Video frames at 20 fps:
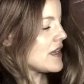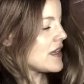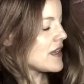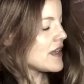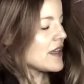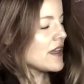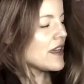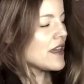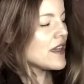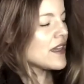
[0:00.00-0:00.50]

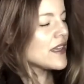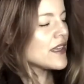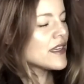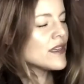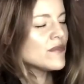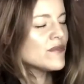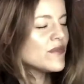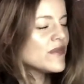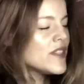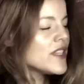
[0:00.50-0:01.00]
I
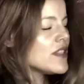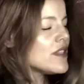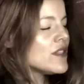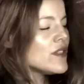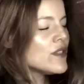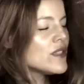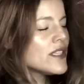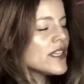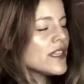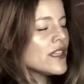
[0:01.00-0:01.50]
am
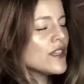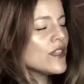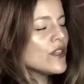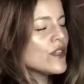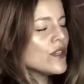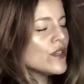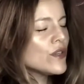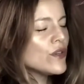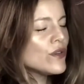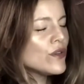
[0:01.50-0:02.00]
building
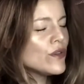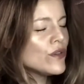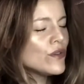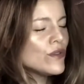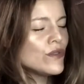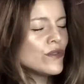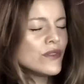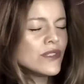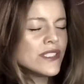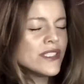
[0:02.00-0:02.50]
you
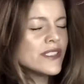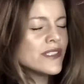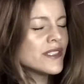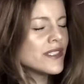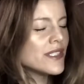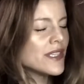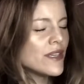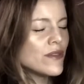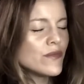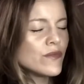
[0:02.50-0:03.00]
a
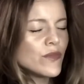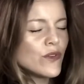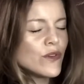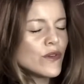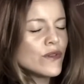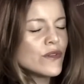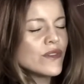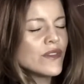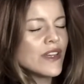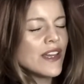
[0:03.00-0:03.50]
temple
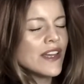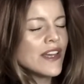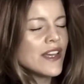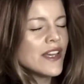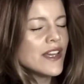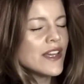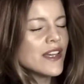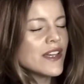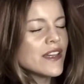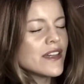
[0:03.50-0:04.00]

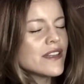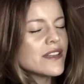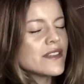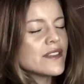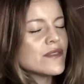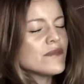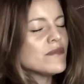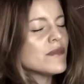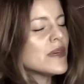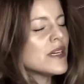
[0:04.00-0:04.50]

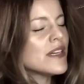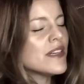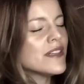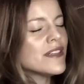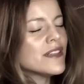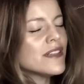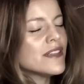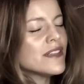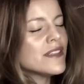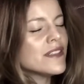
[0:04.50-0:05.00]
under
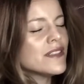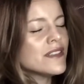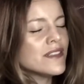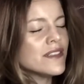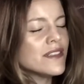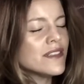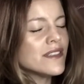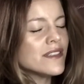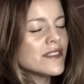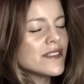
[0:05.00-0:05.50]

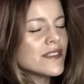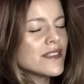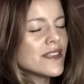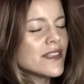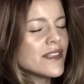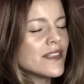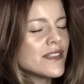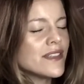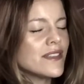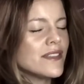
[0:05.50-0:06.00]
my
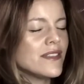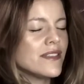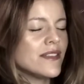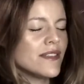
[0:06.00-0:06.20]
skin.